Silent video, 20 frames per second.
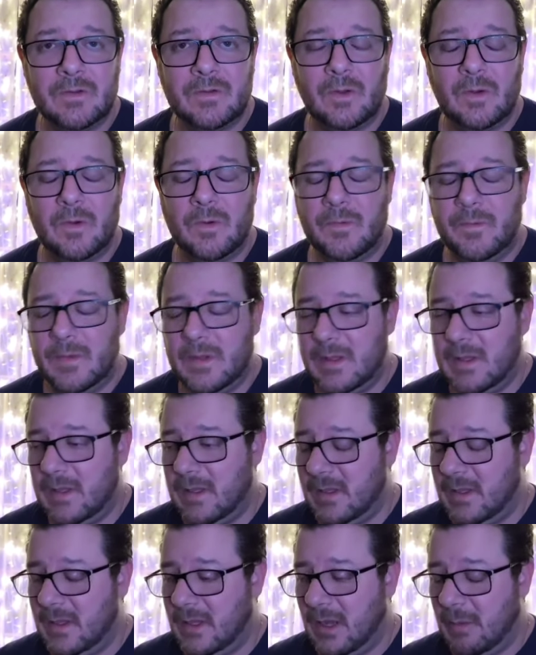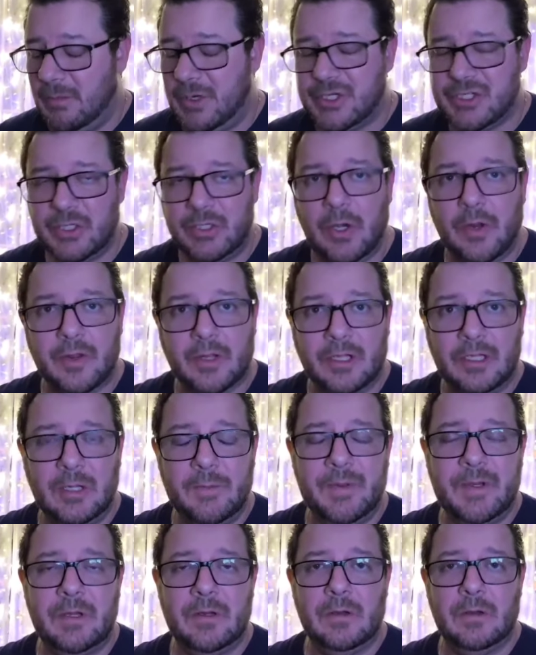So I'm going to show you another
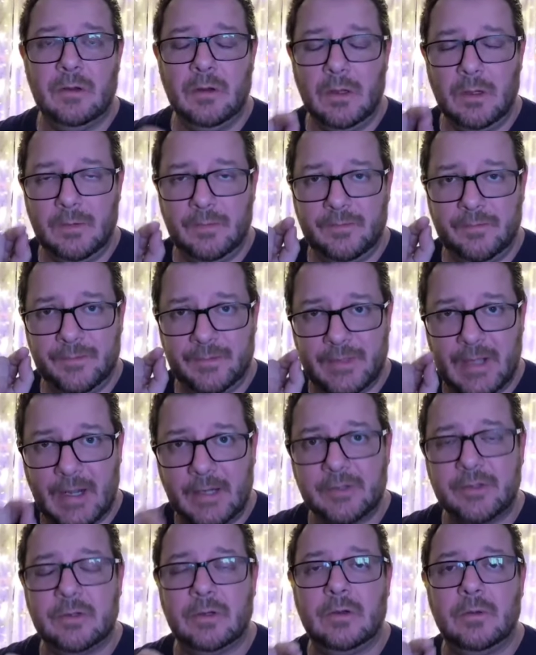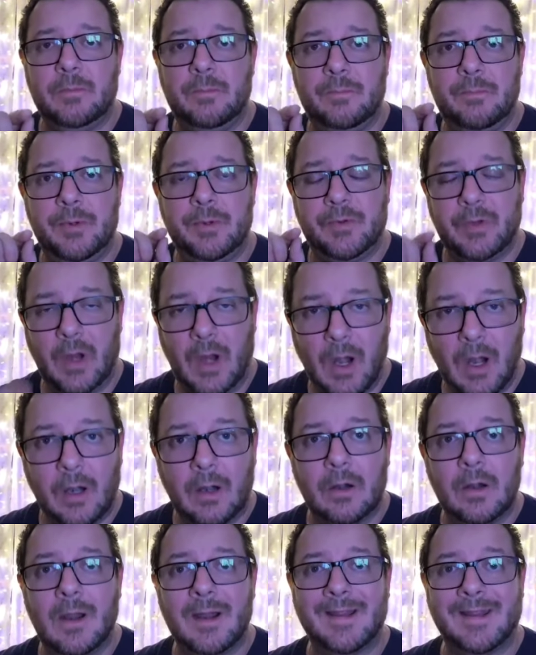clip here of Dr.
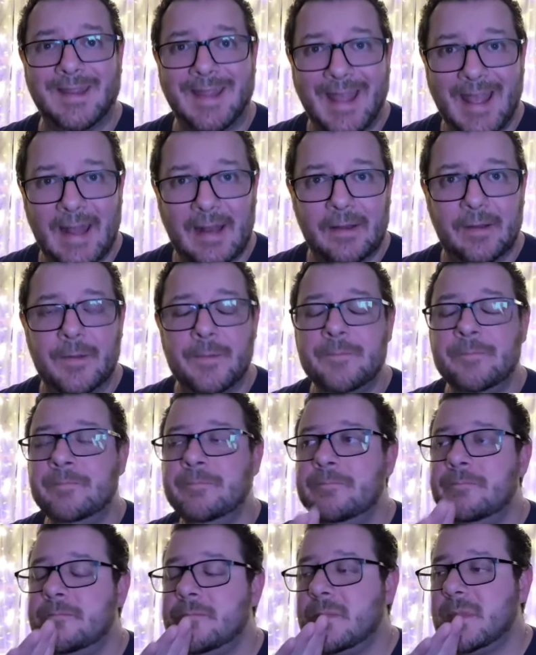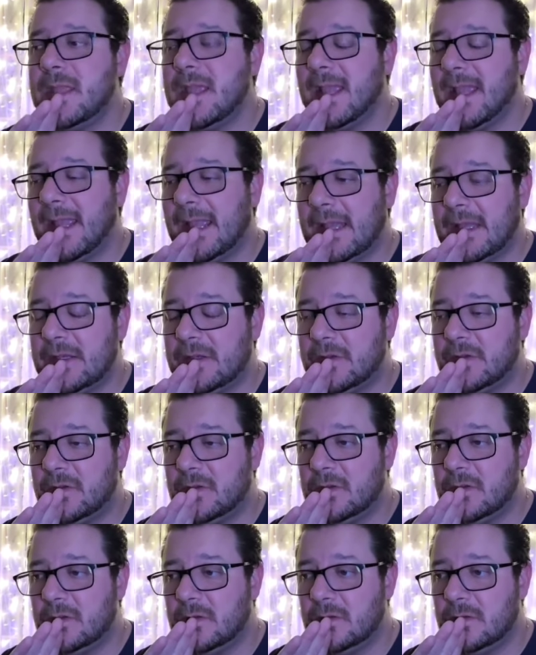Buttar again. And
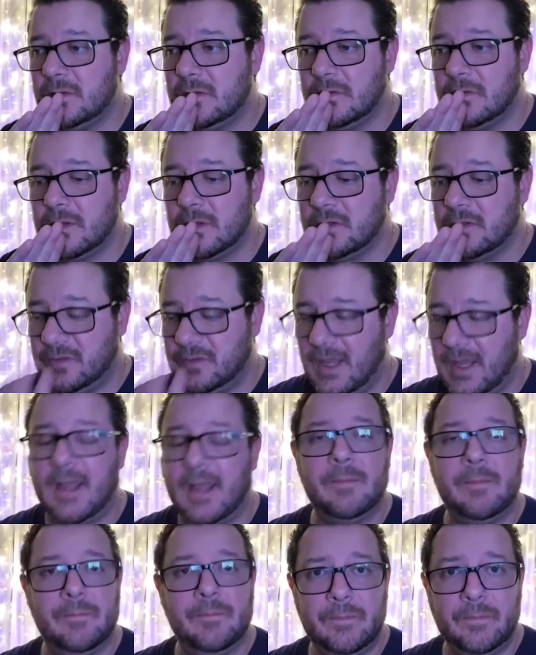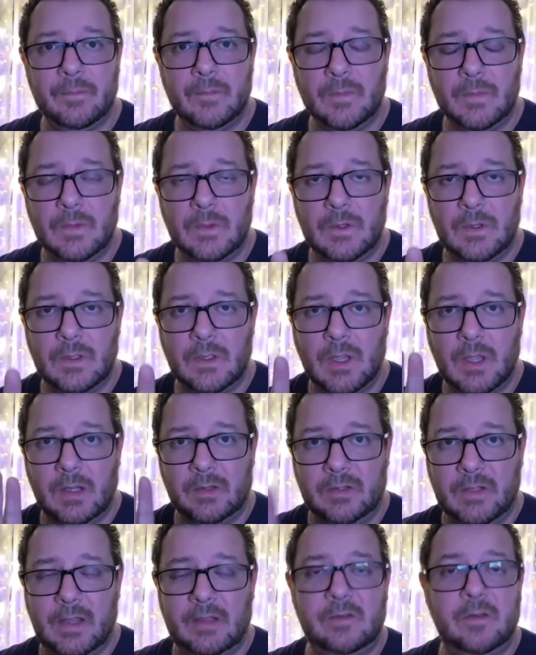this time
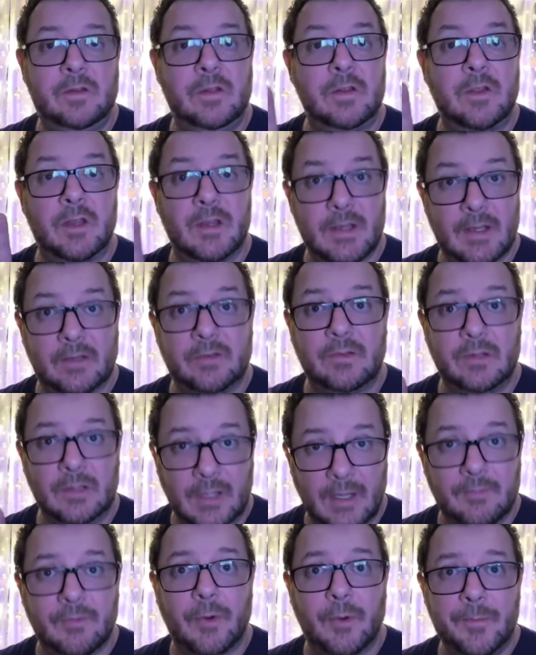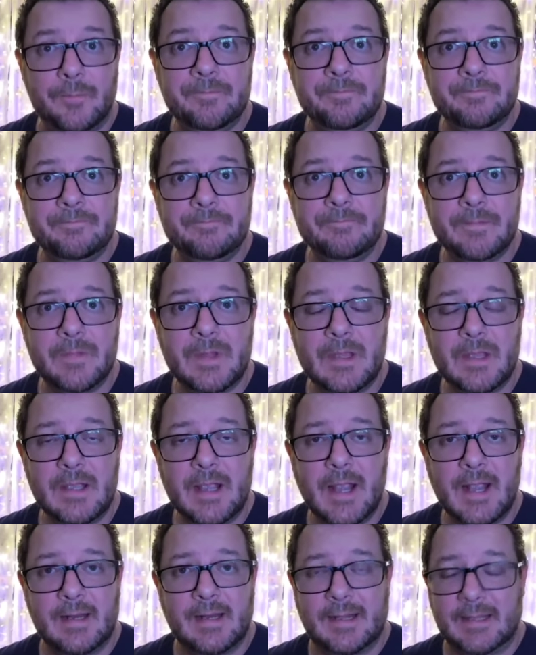he takes it to the next level.
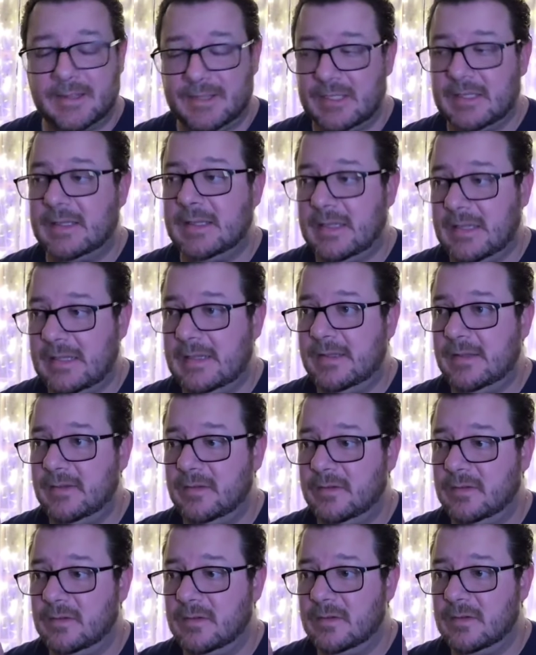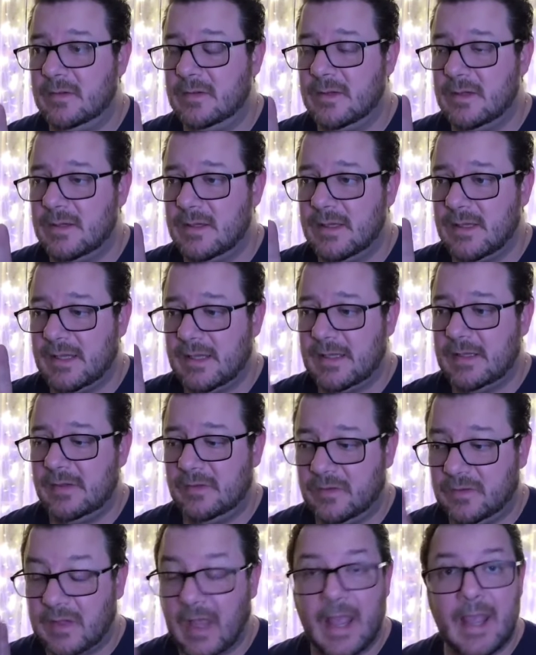And I think he's he's
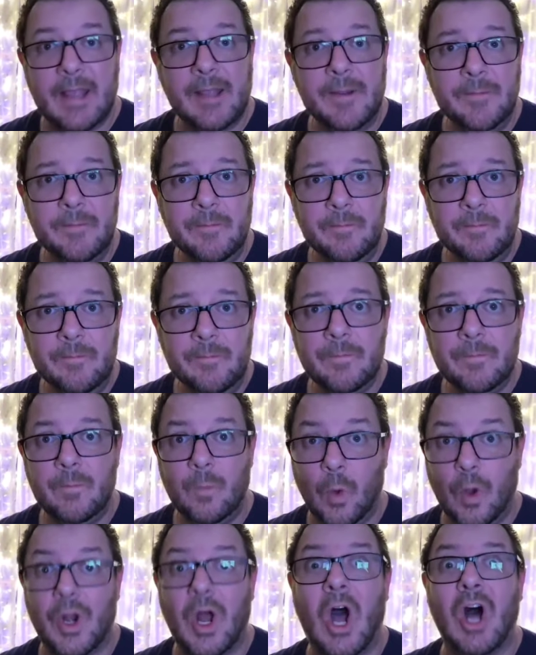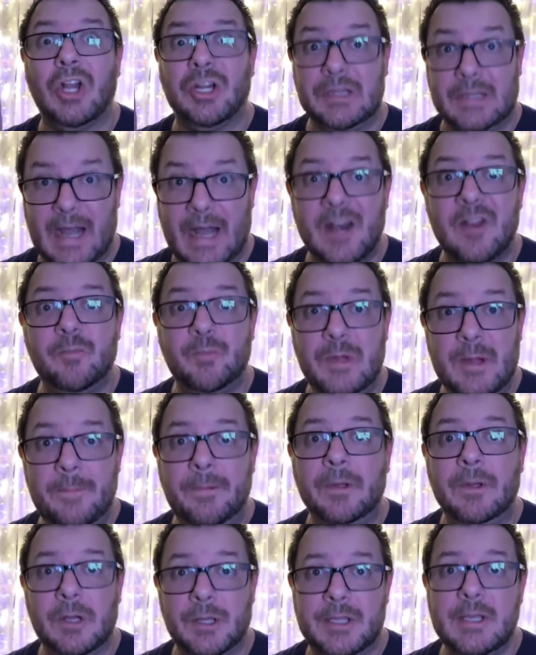saying what a lot of
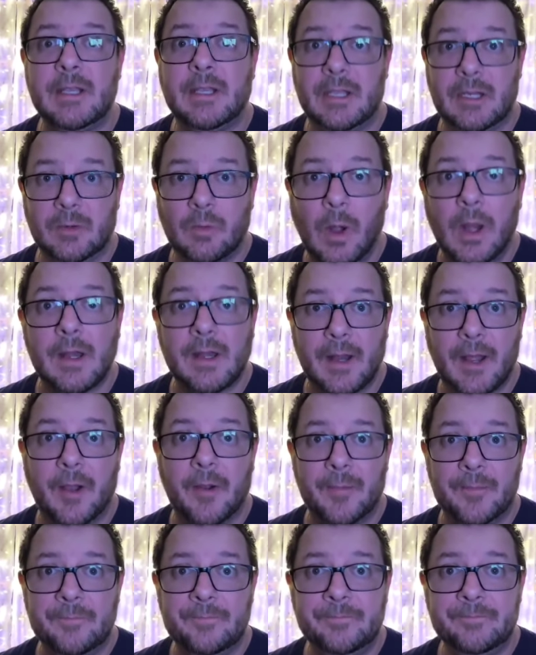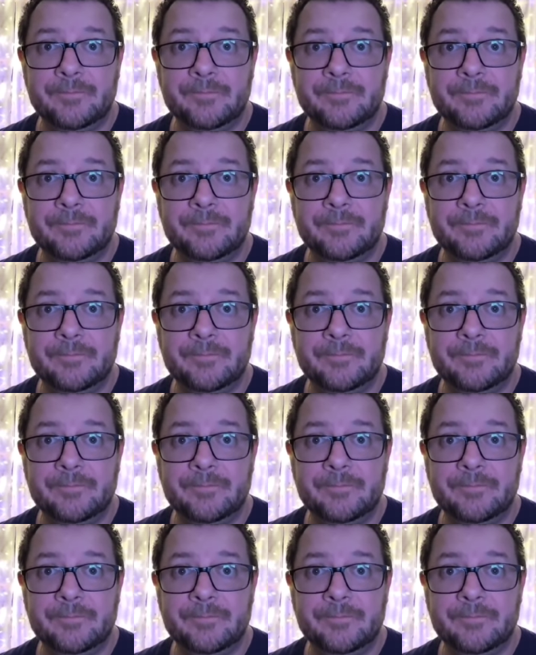people are thinking right now.